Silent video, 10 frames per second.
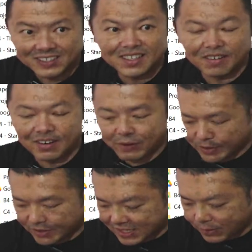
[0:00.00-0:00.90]
right? We're going
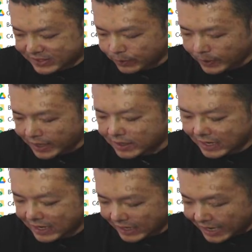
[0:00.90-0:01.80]
to start with C1.
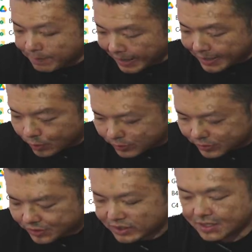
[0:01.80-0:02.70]
In my
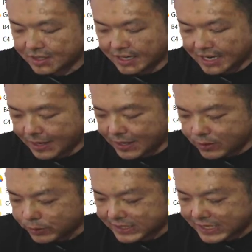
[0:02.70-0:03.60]
notes,
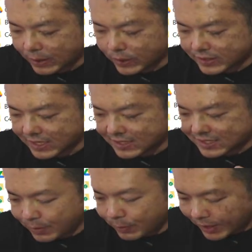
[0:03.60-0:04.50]
there was a
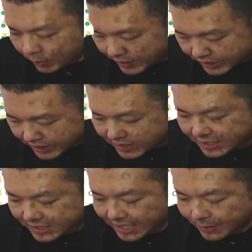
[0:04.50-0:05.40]
C1 question
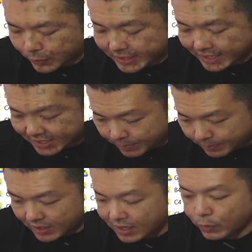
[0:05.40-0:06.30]
which I skipped,
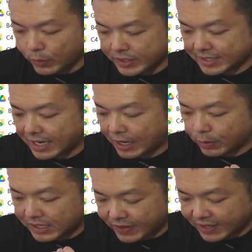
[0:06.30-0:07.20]
which I said I will
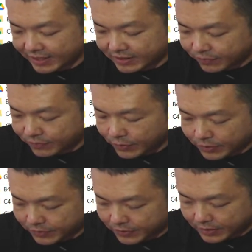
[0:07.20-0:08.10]
leave it later
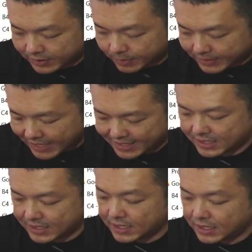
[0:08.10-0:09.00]
for the term test,
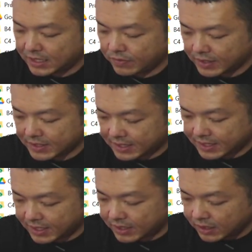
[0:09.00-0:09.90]
for the
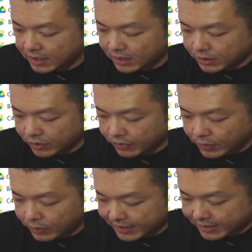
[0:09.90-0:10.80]
CT. So if you
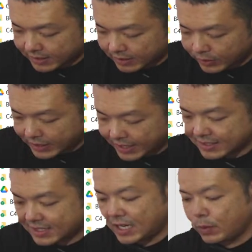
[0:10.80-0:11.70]
look at the
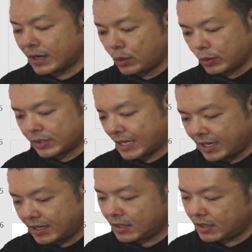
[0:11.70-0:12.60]
C1 notes
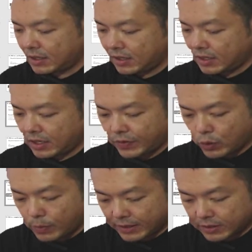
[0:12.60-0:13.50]
again, if you go
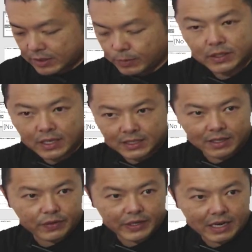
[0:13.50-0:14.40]
back to the C1, does
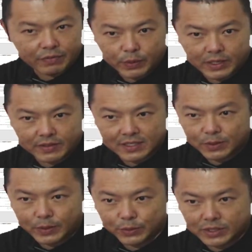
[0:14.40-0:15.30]
everyone have the
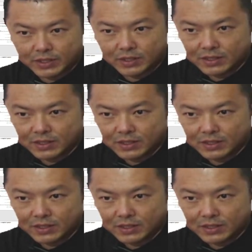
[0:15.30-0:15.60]
C1 notes here?